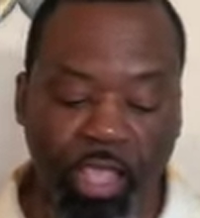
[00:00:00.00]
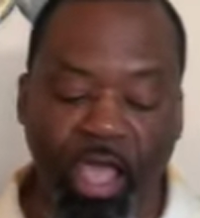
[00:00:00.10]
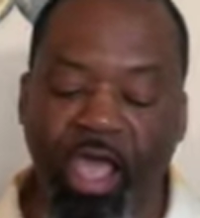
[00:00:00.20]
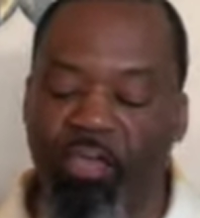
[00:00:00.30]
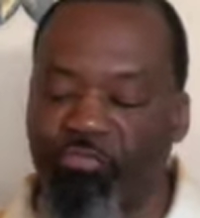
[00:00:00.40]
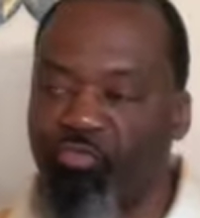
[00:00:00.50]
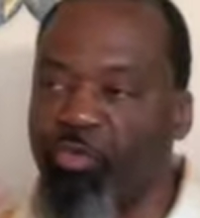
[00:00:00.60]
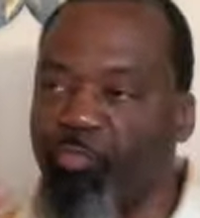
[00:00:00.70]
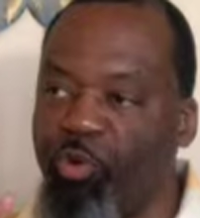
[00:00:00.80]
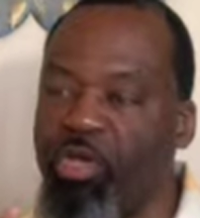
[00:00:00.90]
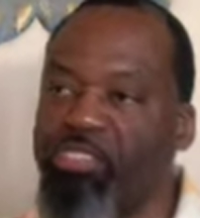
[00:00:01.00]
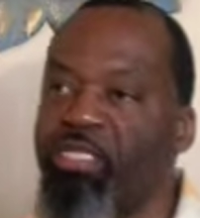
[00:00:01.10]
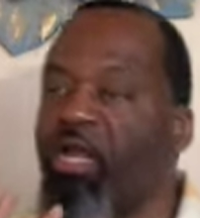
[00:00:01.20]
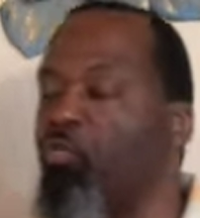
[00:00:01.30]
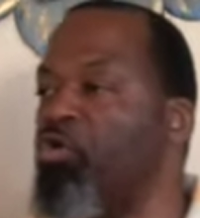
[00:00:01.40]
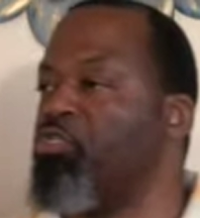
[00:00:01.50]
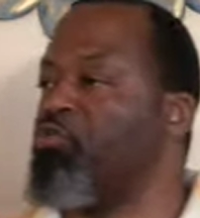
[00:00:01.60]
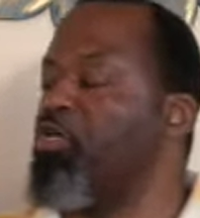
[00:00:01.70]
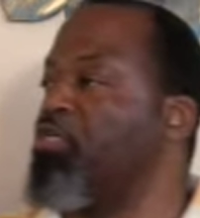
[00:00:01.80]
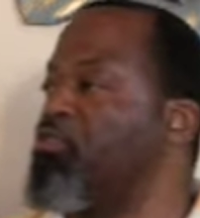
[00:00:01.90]
I have 3 points that I want you
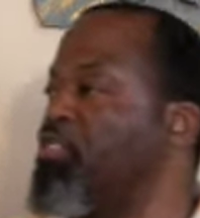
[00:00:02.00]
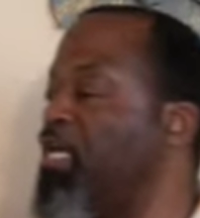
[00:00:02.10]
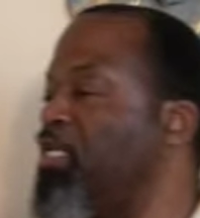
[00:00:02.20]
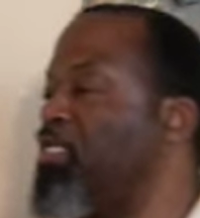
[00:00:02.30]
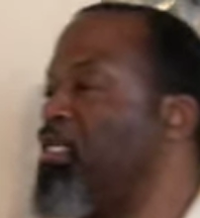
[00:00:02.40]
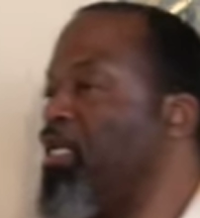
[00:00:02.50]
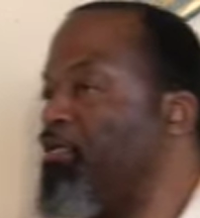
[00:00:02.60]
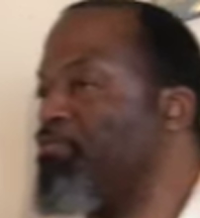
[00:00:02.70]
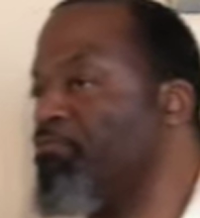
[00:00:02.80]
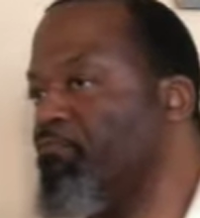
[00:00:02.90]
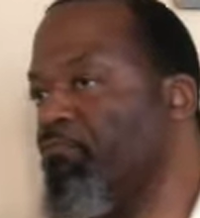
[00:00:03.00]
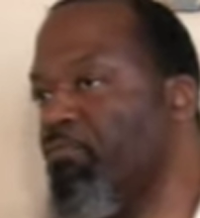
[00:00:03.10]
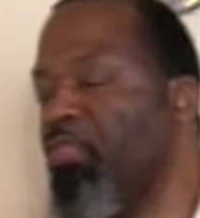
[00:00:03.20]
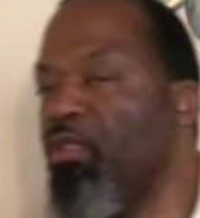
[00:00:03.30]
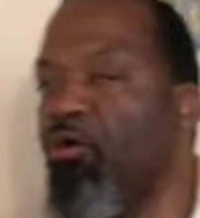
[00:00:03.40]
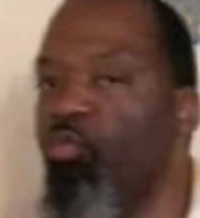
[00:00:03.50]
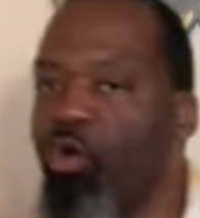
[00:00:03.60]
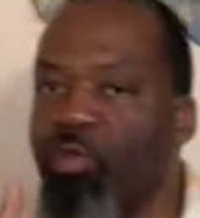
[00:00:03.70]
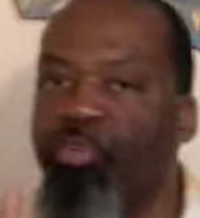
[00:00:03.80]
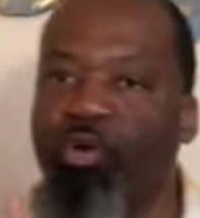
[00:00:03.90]
to understand today.
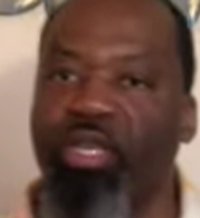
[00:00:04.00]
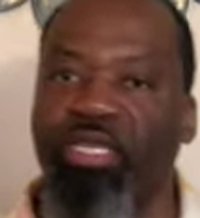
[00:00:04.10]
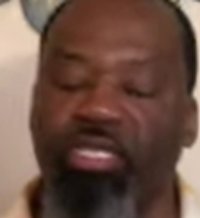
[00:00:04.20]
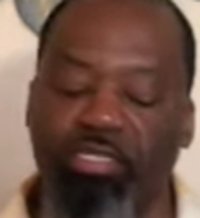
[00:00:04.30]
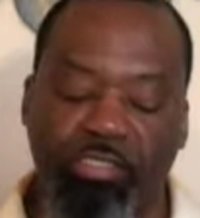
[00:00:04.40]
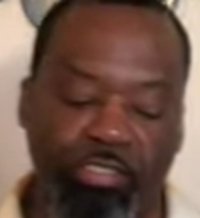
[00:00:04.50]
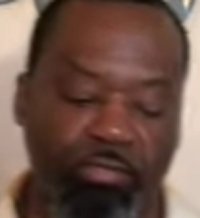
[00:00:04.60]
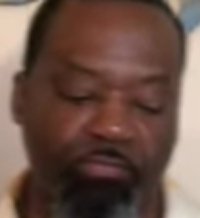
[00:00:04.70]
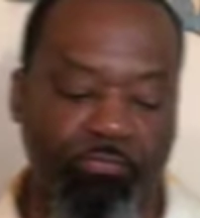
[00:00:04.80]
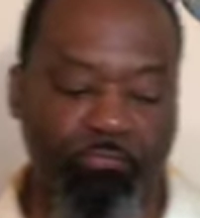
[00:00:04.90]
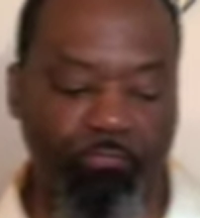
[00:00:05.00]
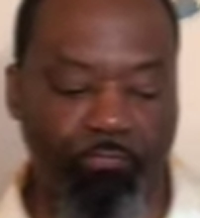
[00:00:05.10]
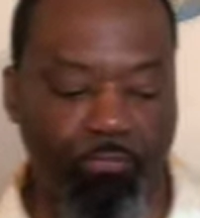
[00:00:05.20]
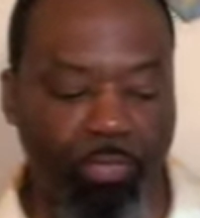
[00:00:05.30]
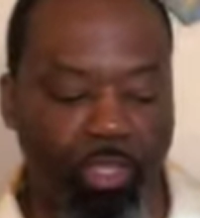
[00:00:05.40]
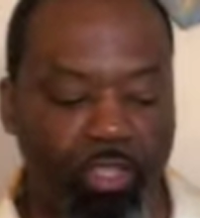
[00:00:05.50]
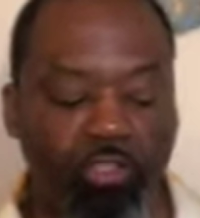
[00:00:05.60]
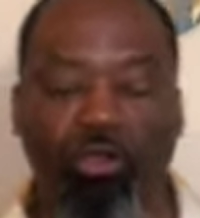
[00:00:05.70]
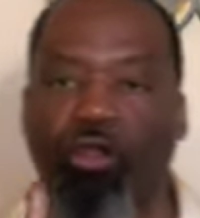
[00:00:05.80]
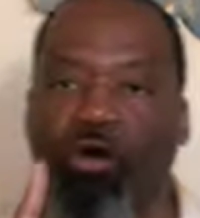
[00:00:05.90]
1 point is,
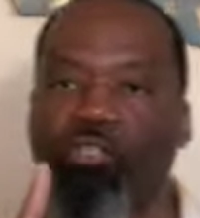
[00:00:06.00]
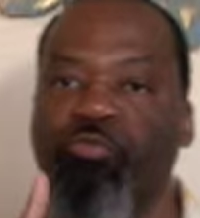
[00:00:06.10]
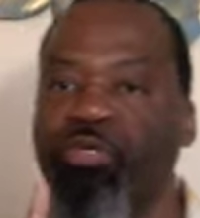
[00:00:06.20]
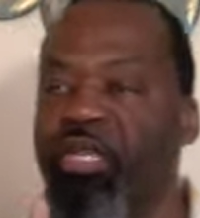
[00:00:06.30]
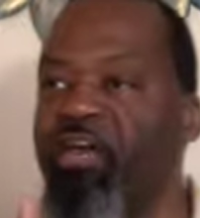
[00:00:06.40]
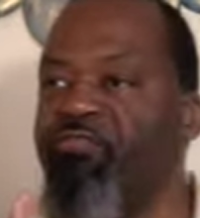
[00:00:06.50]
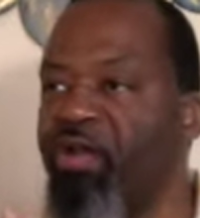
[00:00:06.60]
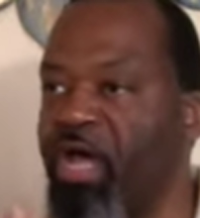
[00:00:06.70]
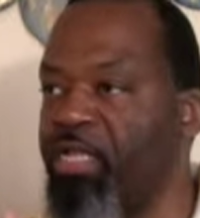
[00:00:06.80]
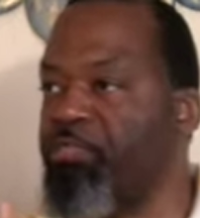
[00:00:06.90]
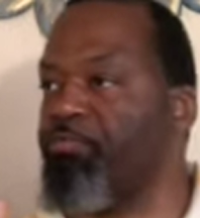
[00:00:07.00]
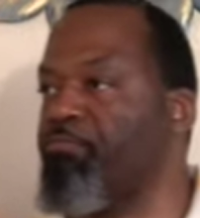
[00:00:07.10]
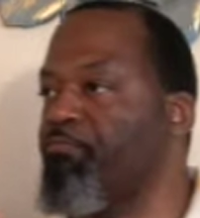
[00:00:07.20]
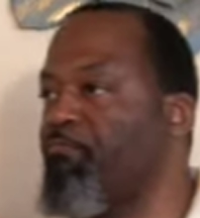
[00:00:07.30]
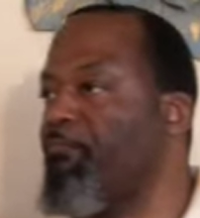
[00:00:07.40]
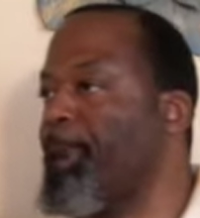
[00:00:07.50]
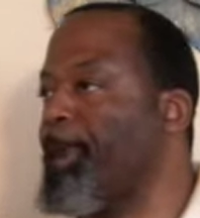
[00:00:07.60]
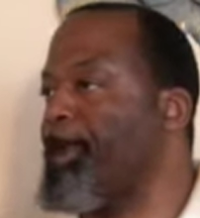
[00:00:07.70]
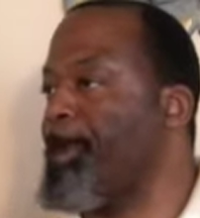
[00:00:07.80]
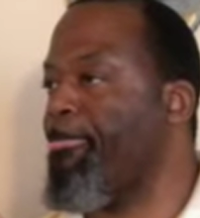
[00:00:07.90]
you're lost but not forgotten.
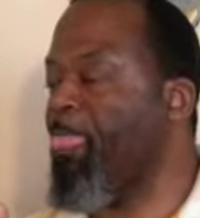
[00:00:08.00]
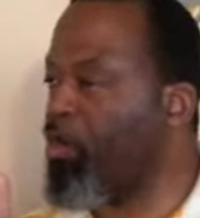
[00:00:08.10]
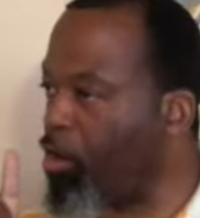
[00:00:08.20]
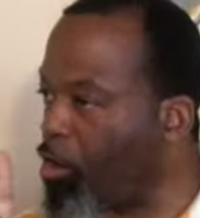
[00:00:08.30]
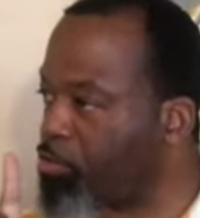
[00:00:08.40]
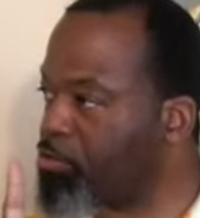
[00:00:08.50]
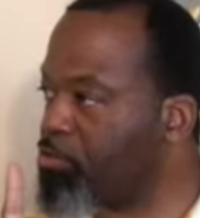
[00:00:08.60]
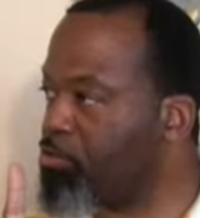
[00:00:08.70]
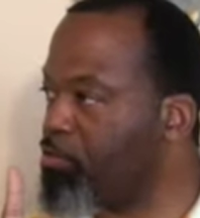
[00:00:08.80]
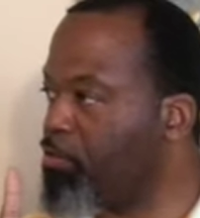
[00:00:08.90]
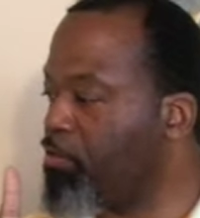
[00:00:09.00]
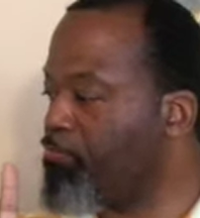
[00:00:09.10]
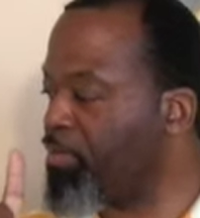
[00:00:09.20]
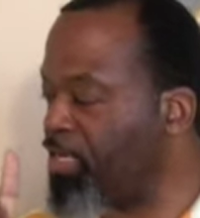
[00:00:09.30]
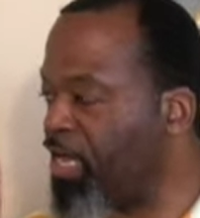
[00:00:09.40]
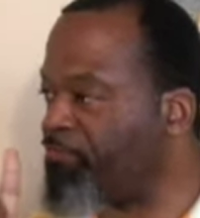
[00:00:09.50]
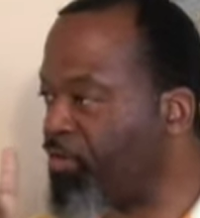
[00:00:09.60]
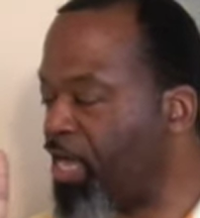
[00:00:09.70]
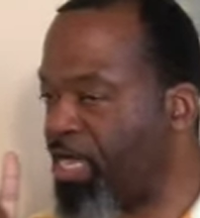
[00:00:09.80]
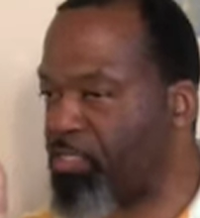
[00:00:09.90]
Lost but not
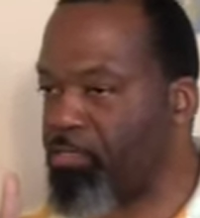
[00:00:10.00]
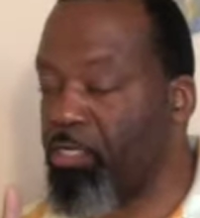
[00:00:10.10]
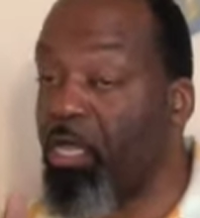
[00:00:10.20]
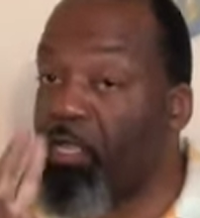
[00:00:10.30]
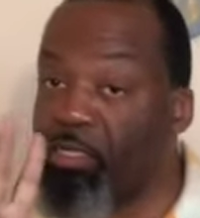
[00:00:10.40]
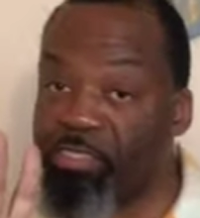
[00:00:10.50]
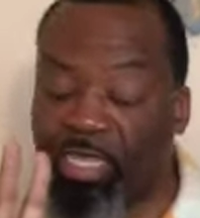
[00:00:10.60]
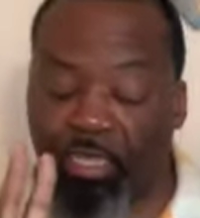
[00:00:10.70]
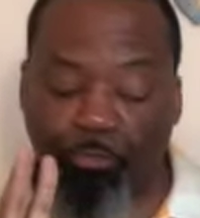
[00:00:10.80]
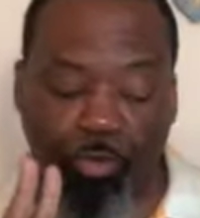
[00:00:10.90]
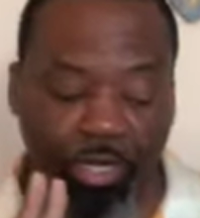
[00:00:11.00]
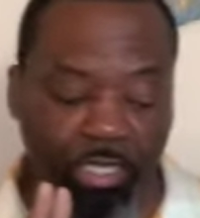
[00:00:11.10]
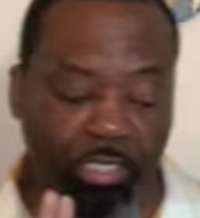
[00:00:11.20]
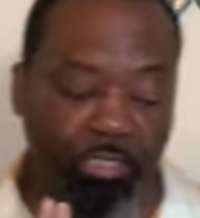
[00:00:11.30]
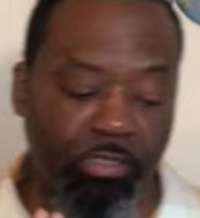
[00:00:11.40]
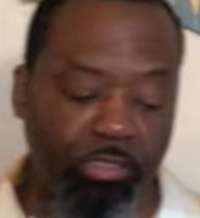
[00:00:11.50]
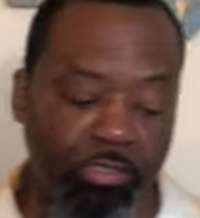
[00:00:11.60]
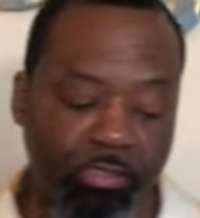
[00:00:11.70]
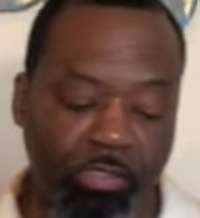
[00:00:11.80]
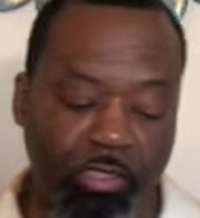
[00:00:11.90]
forgotten. 2nd point is,
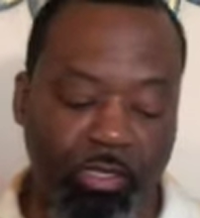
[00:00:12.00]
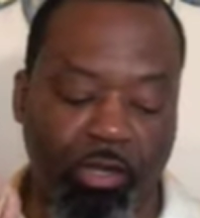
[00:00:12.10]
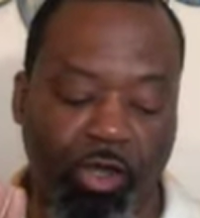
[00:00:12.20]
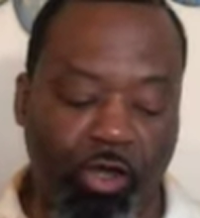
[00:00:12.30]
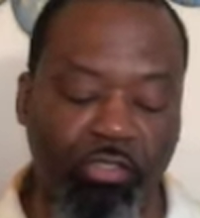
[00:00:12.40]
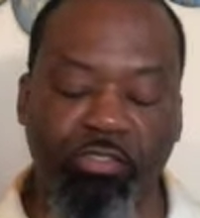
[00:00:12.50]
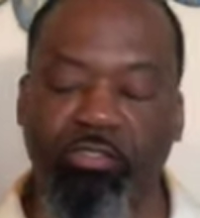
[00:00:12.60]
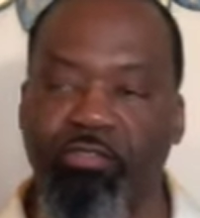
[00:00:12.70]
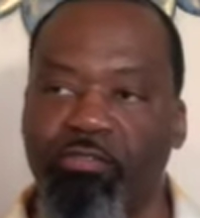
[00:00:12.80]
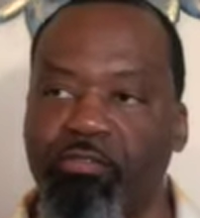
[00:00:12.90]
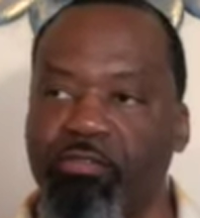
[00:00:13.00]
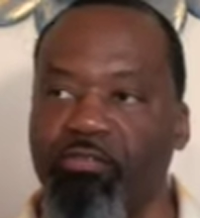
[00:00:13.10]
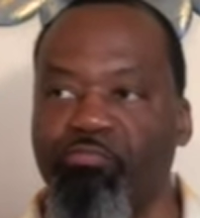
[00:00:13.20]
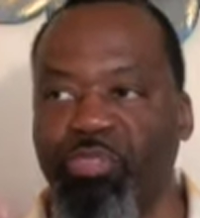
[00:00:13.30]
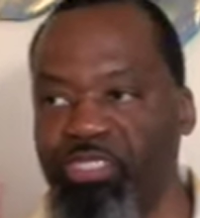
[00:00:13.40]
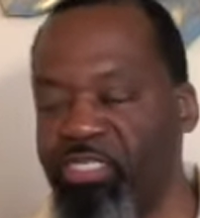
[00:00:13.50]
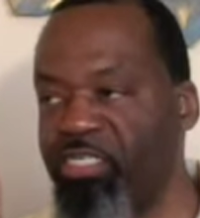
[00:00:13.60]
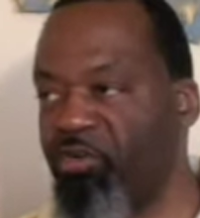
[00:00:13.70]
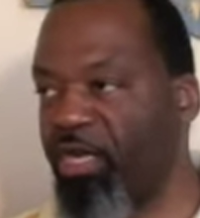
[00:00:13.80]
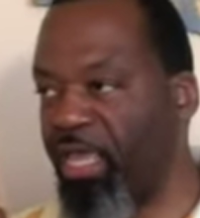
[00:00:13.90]
lost but
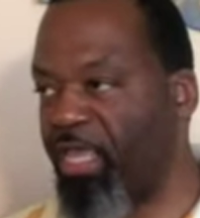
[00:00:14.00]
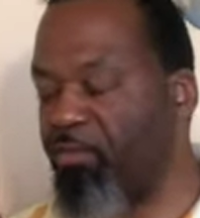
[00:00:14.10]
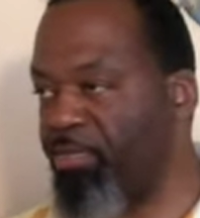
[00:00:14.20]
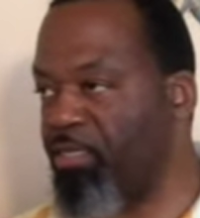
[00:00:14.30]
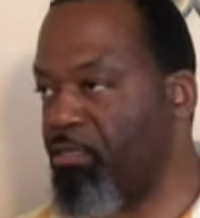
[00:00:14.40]
still claimed.